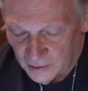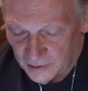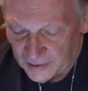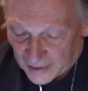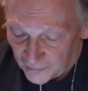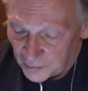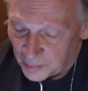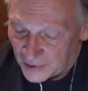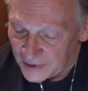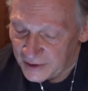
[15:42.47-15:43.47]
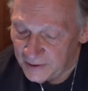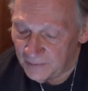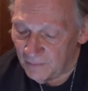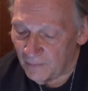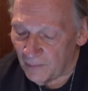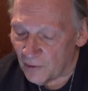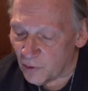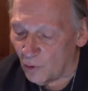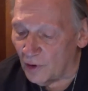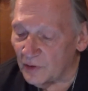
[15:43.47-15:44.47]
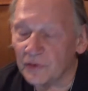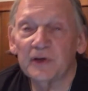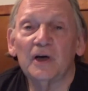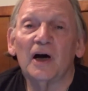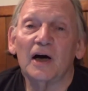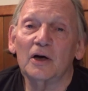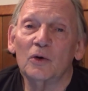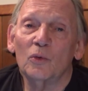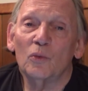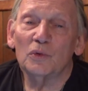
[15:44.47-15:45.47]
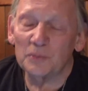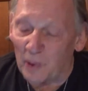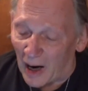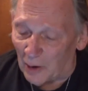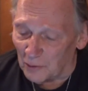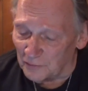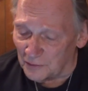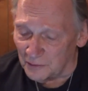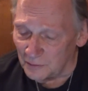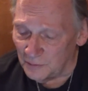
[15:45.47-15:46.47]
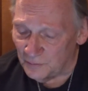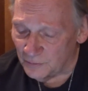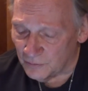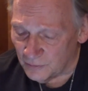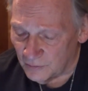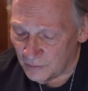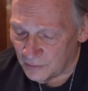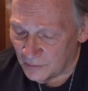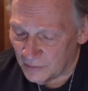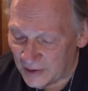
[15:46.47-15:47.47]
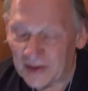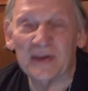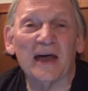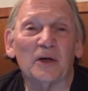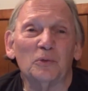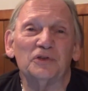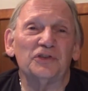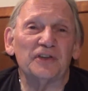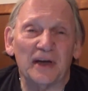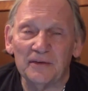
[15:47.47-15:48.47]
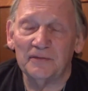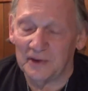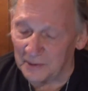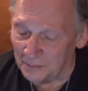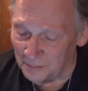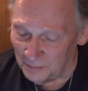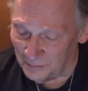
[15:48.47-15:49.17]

And everybody thought the ark was powerful in that it would save them,